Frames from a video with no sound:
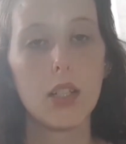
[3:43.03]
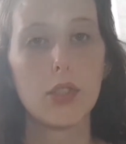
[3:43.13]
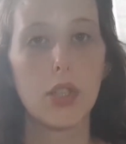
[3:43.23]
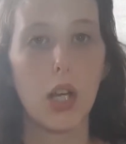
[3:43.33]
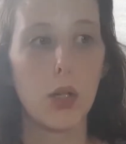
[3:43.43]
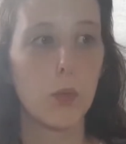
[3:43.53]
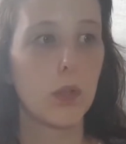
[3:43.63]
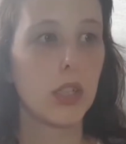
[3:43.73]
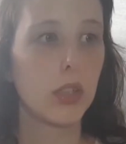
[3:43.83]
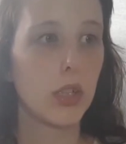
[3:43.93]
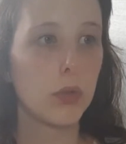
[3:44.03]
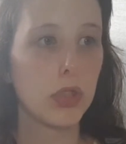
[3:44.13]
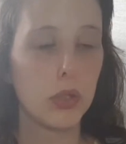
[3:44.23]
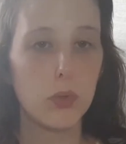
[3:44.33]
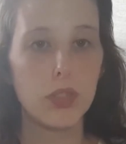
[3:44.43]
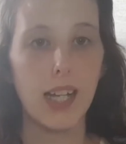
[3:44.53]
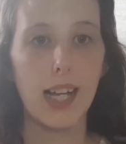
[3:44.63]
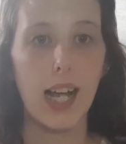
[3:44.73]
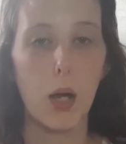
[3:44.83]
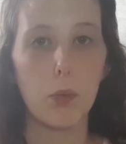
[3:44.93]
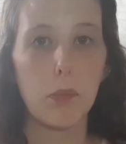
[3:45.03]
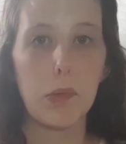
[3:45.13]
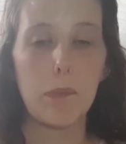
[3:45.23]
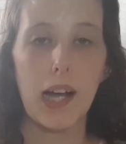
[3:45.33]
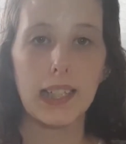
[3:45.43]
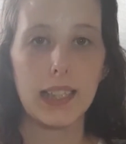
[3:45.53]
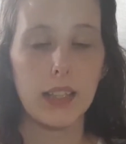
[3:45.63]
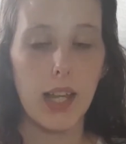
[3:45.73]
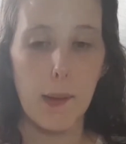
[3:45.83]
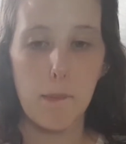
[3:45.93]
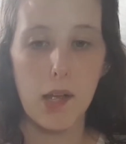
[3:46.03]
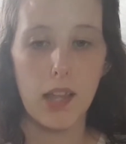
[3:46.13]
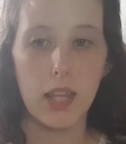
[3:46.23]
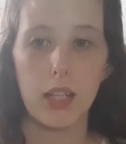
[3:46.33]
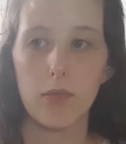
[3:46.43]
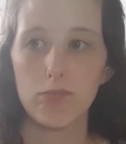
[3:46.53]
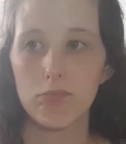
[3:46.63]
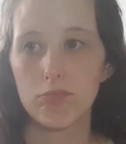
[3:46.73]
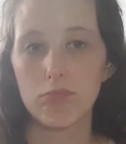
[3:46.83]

So when I go Tuesday, I will be buying them and then